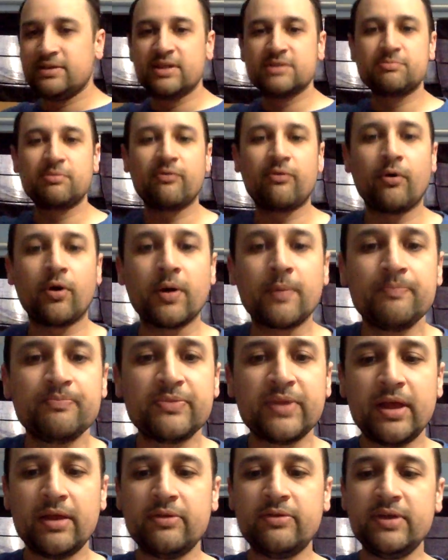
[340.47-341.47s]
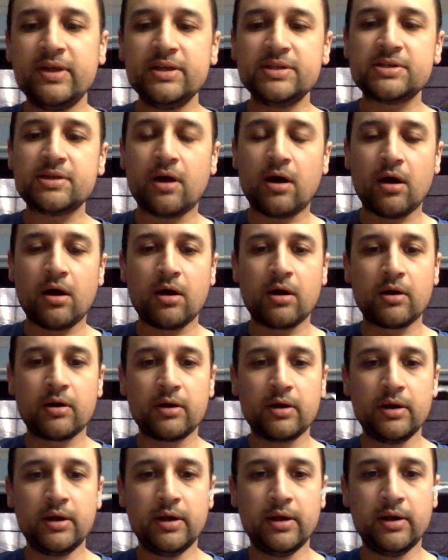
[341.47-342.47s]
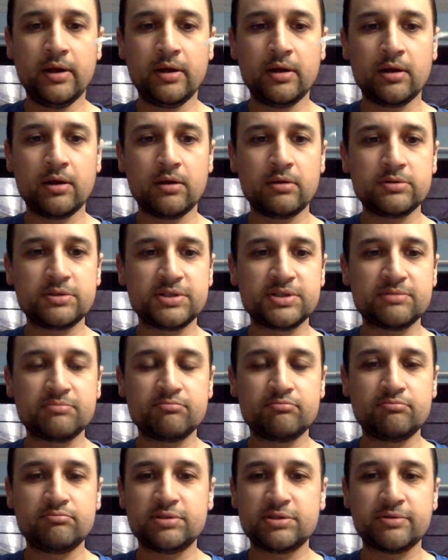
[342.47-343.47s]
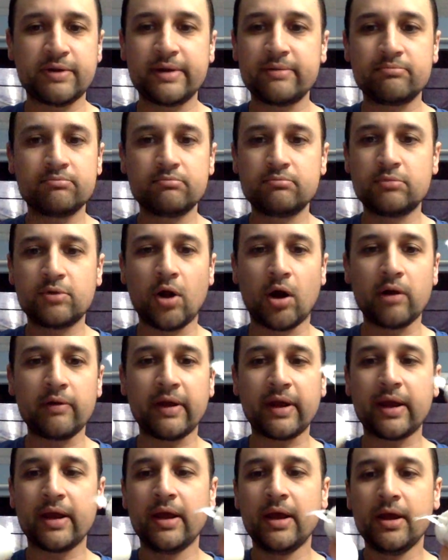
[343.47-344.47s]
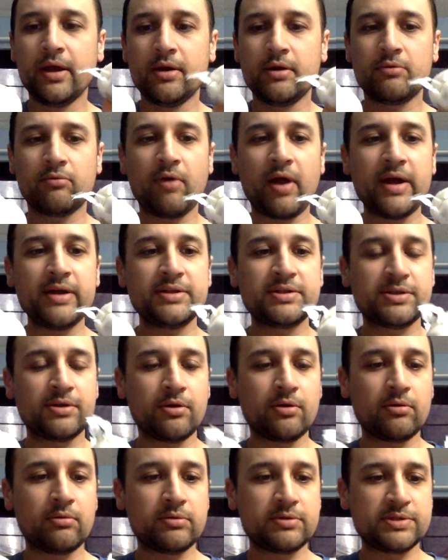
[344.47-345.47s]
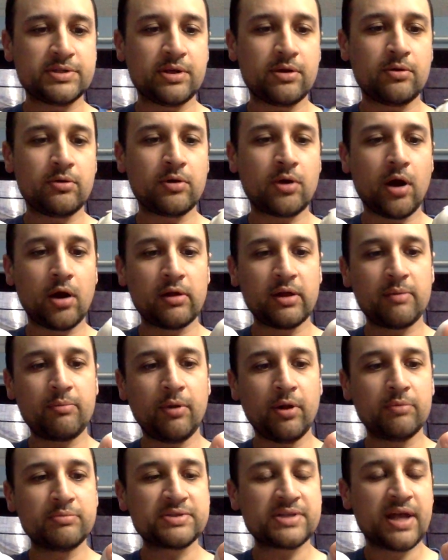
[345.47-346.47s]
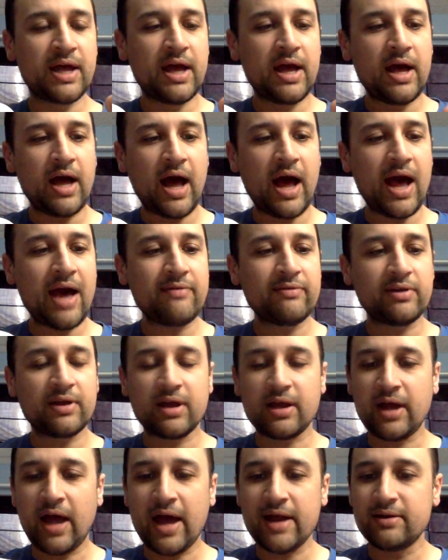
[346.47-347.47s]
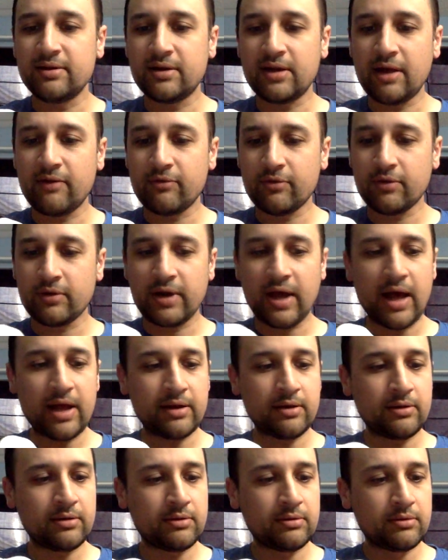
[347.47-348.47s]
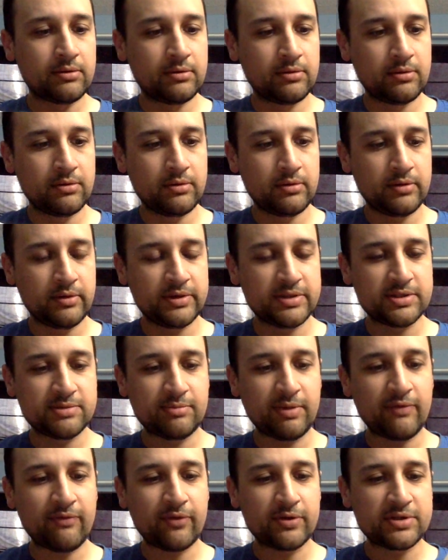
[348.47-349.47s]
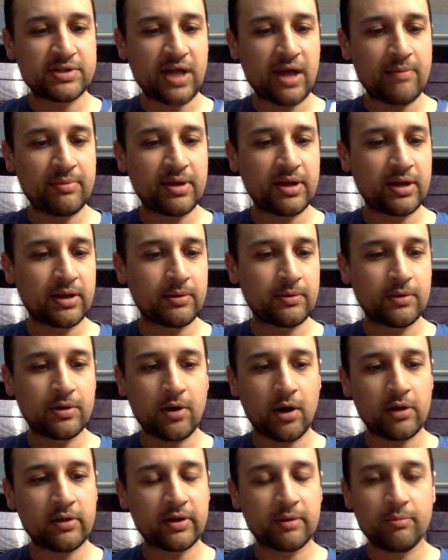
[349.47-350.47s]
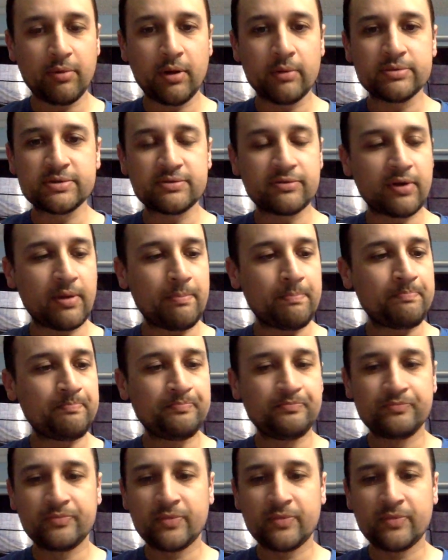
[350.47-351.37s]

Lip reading: these before. These are just straight garlic, right? So garlic bulbs. I hadn't ever gotten. This is my first time getting garlic bulbs from